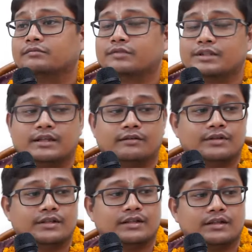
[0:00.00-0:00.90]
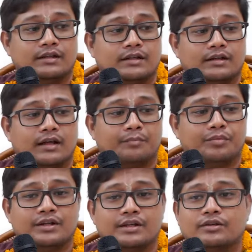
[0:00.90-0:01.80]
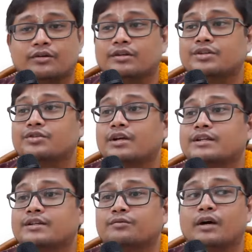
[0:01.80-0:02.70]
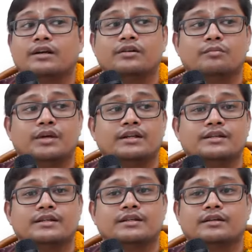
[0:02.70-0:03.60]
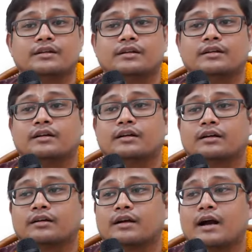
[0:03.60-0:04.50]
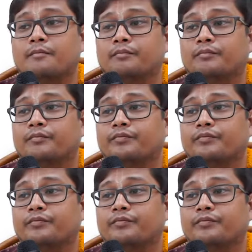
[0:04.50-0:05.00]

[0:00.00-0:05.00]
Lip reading: what's that verse? In happiness or distress, one remains calm.